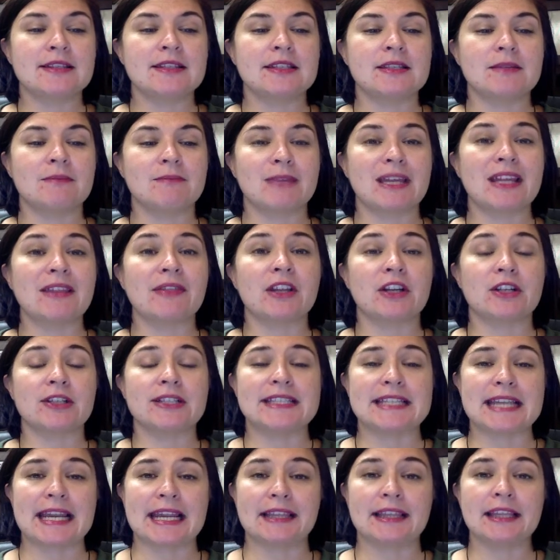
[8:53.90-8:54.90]
to meet their
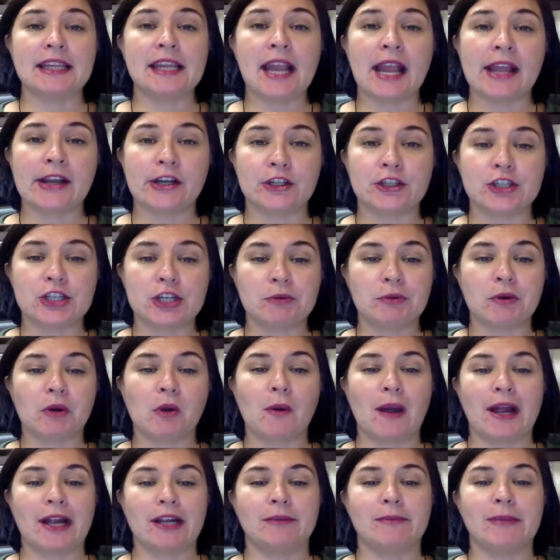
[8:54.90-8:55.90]
daily energy
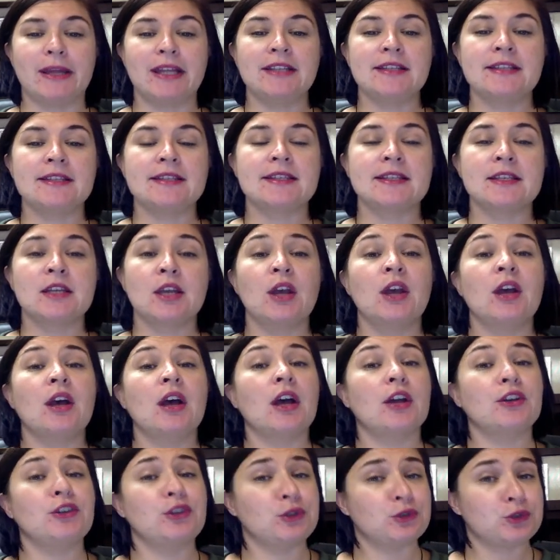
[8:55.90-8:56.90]
requirements,
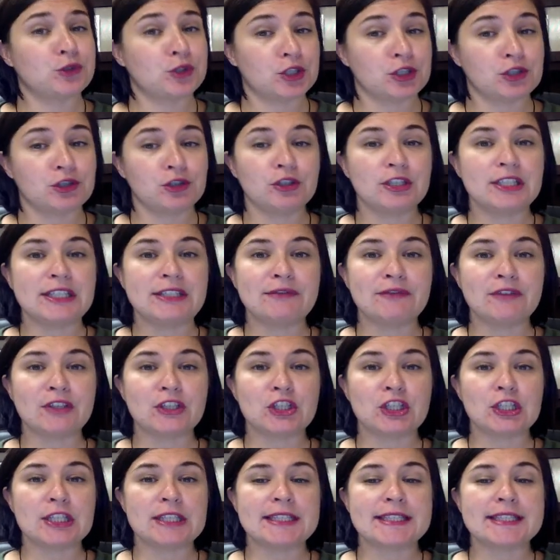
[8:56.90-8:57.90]
nutritional
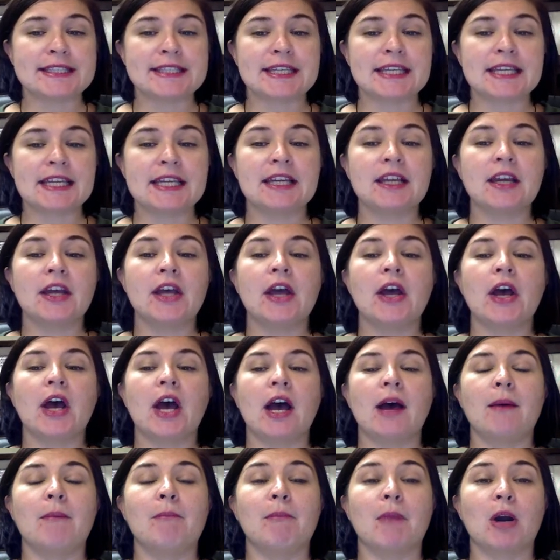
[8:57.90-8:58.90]
deficiency,
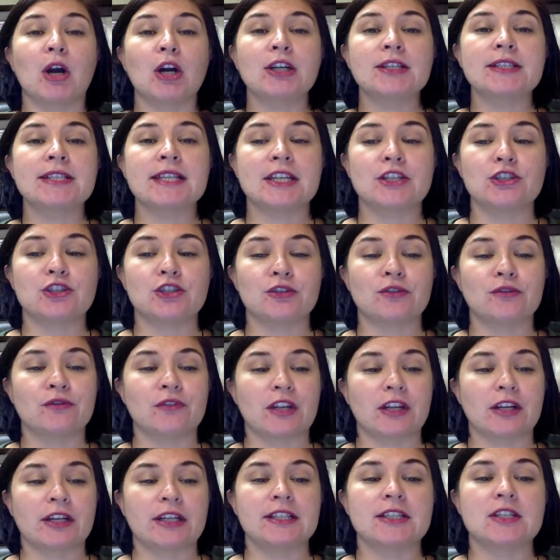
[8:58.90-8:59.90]
a marked
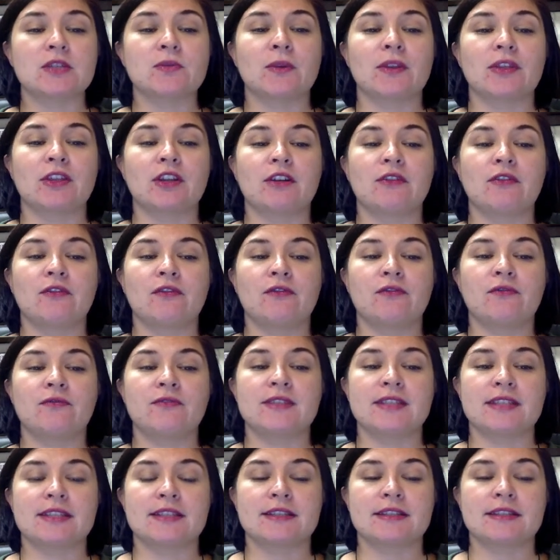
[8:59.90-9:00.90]
interference with their
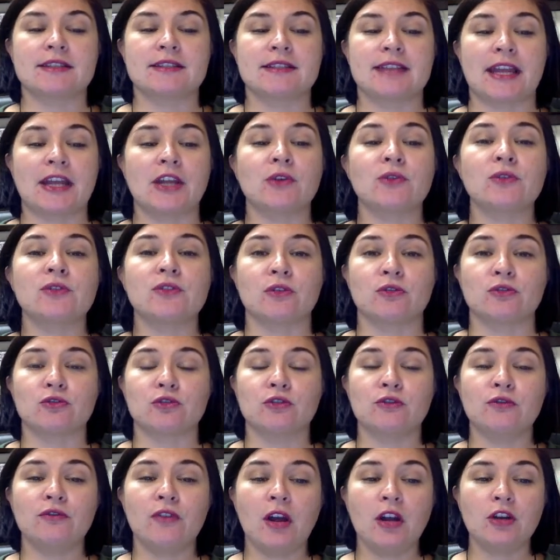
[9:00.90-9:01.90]

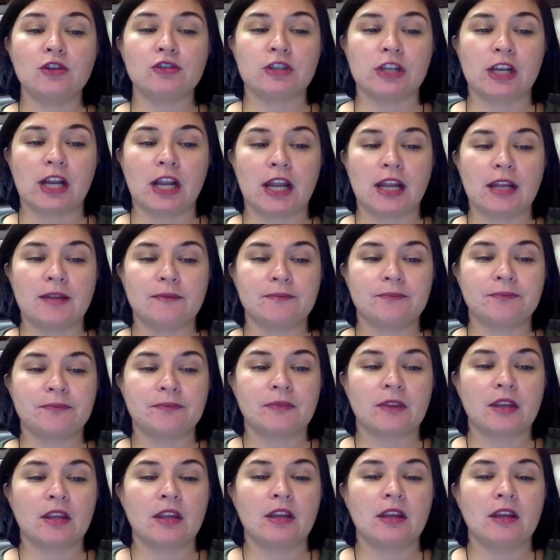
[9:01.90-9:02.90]
psychosocial functioning.
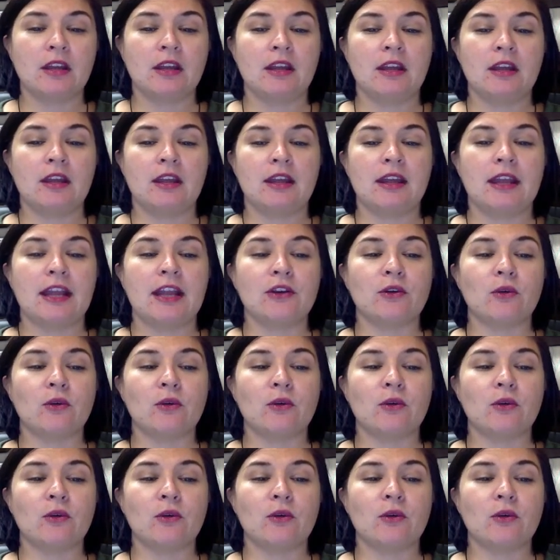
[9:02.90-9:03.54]
In